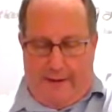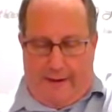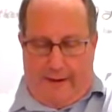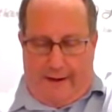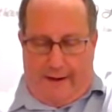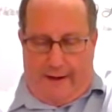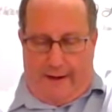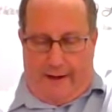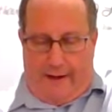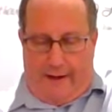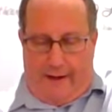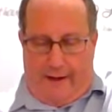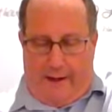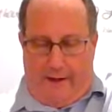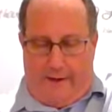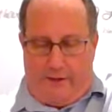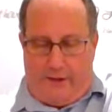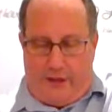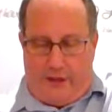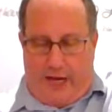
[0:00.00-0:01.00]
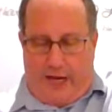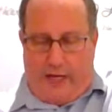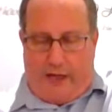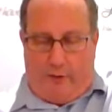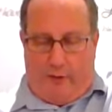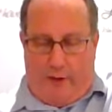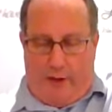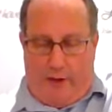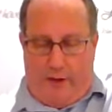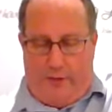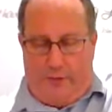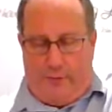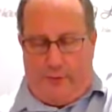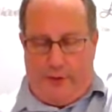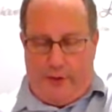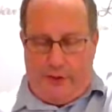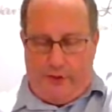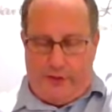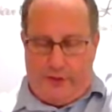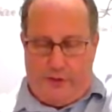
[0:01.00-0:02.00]
Uh, in Zechariah
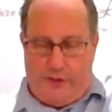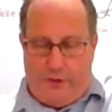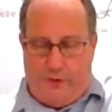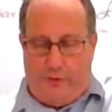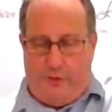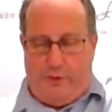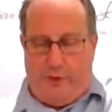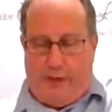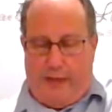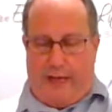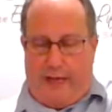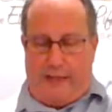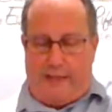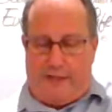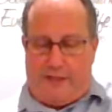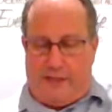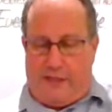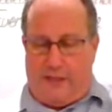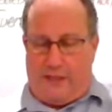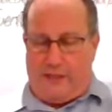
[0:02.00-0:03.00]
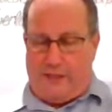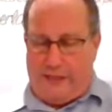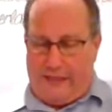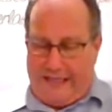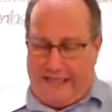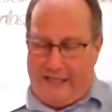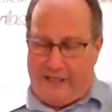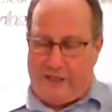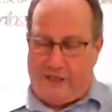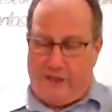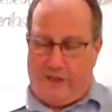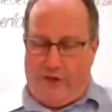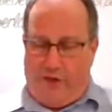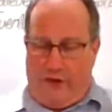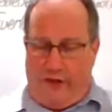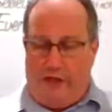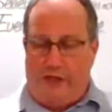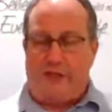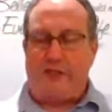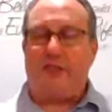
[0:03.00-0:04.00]
3 2, God says, Is
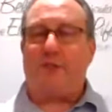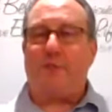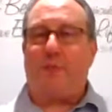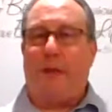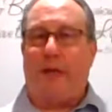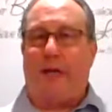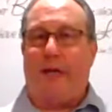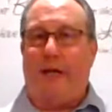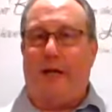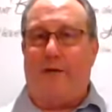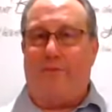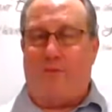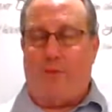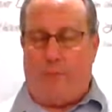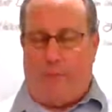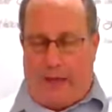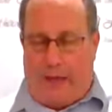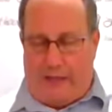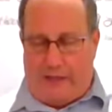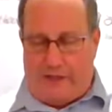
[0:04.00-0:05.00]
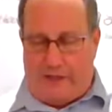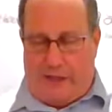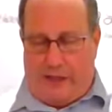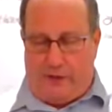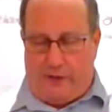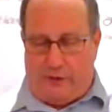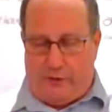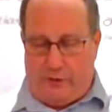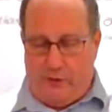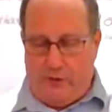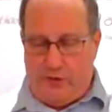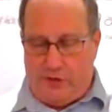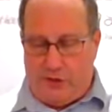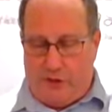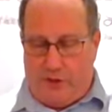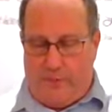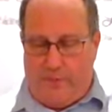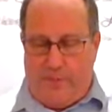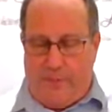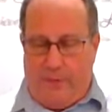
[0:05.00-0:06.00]
this, speaking of apostate
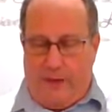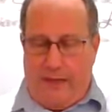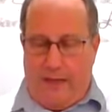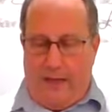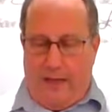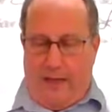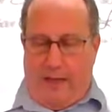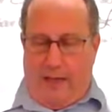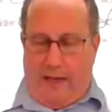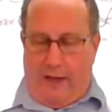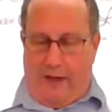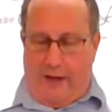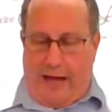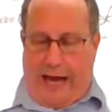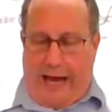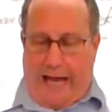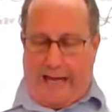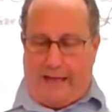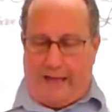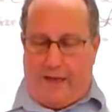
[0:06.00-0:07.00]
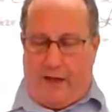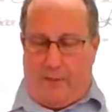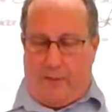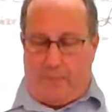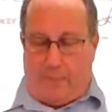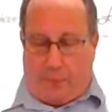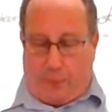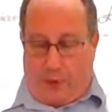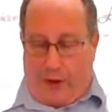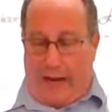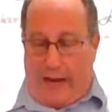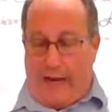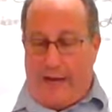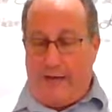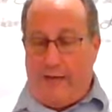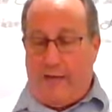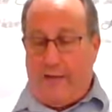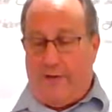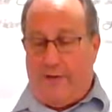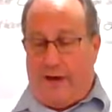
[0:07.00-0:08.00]
Jerusalem, not a
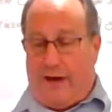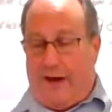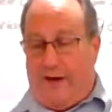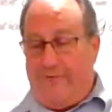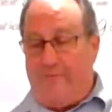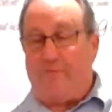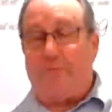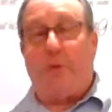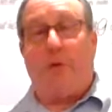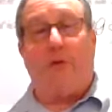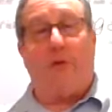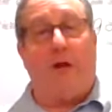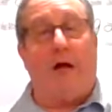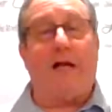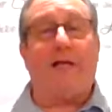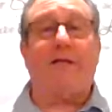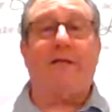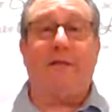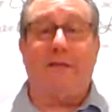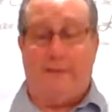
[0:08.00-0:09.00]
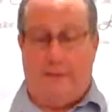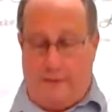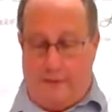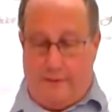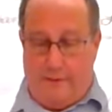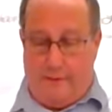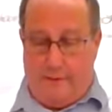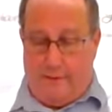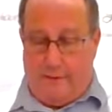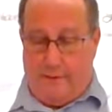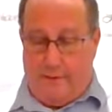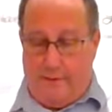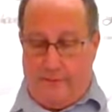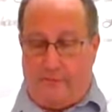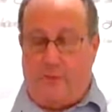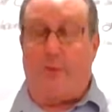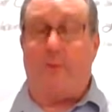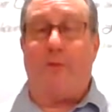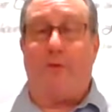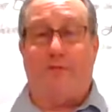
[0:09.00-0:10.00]
brand that I plucked
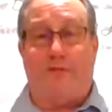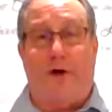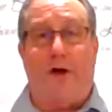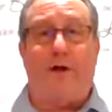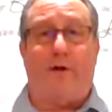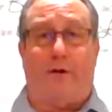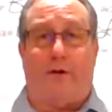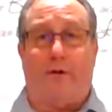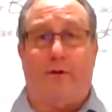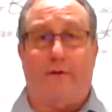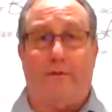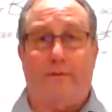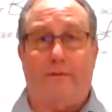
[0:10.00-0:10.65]
from the fire.